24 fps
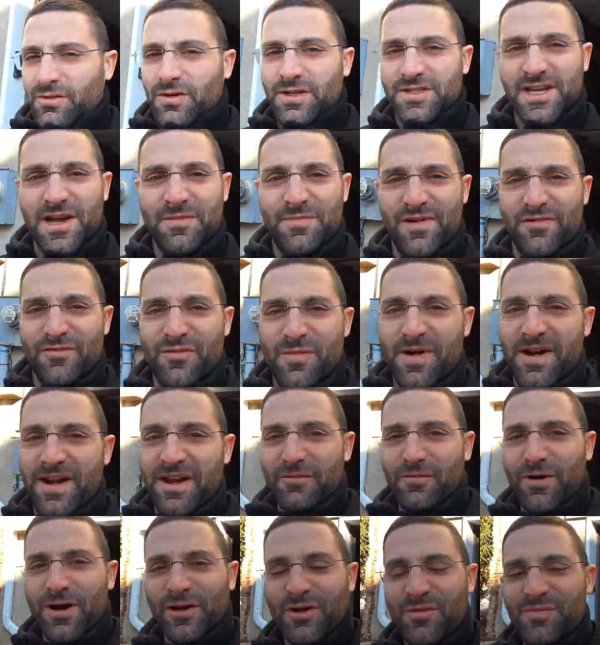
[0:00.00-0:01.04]
What's up,
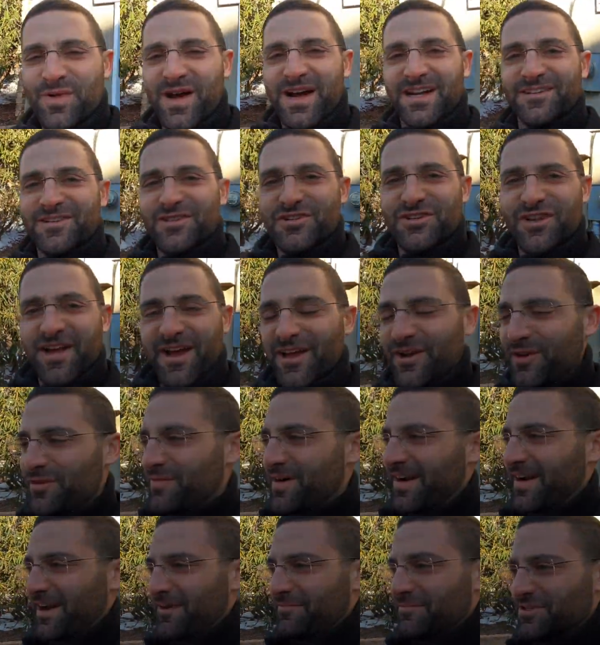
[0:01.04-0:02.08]
everybody? Welcome back to the channel.
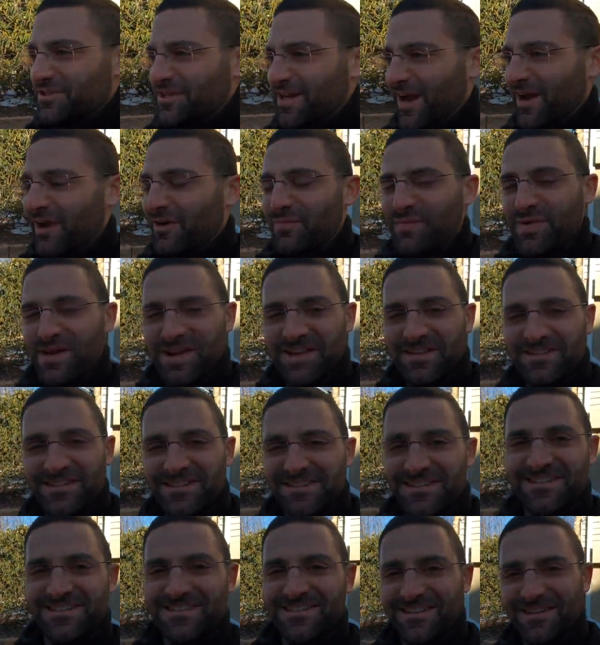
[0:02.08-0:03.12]
My name is Kyle
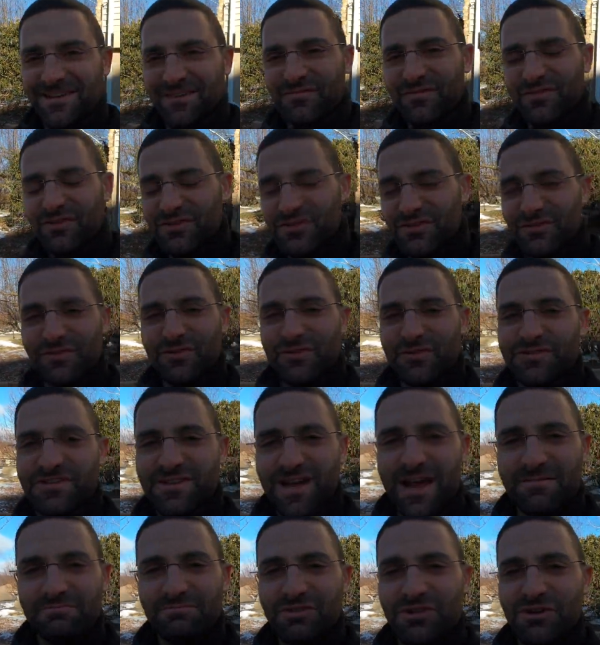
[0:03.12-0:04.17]
Pancis. If it's your first
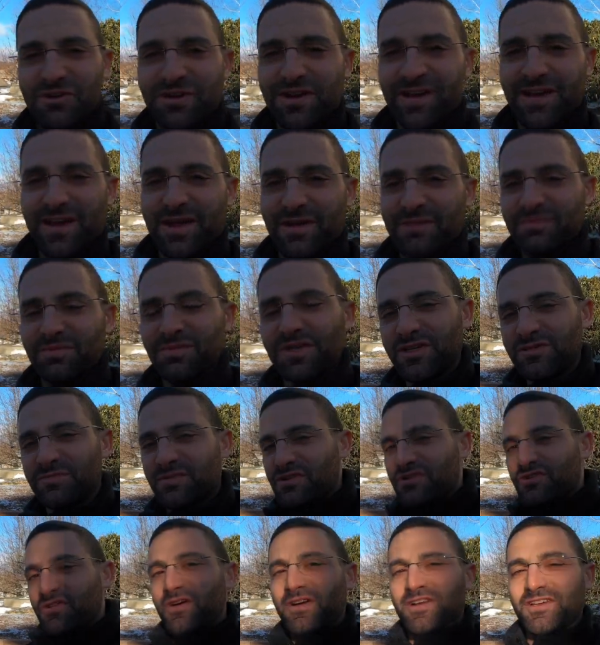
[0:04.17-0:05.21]
time tuning in, please
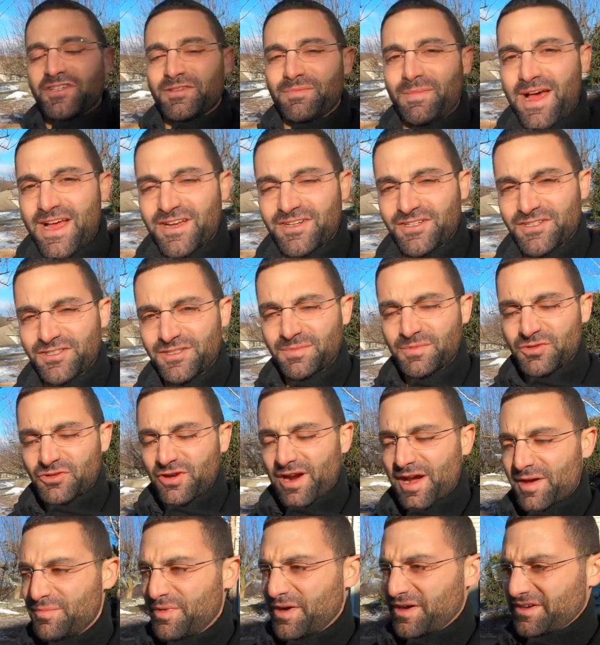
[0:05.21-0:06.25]
be sure to smash the
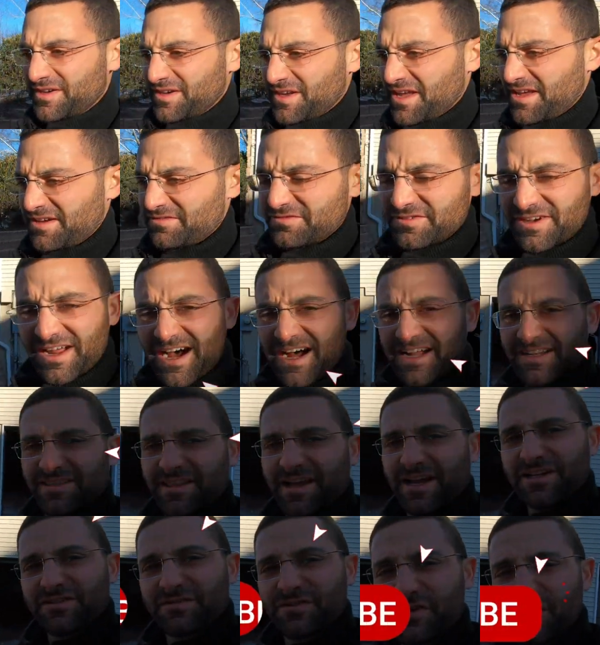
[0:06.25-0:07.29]
subscribe button. If not,
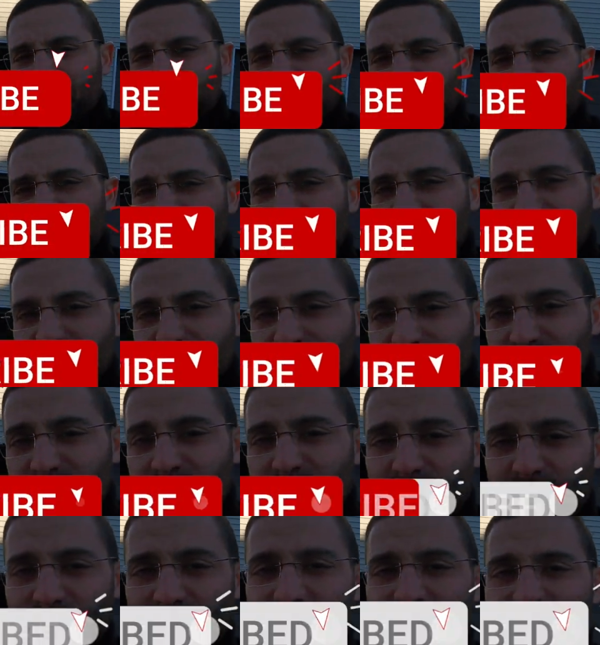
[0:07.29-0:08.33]
thanks for your continued
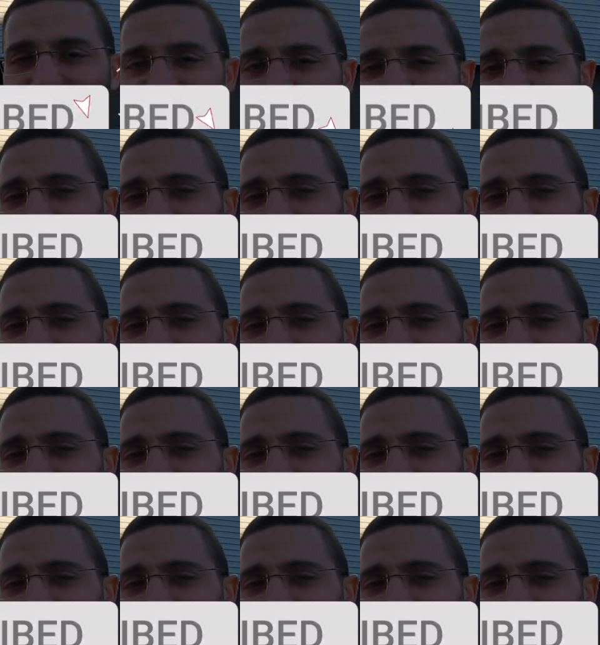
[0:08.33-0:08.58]
support.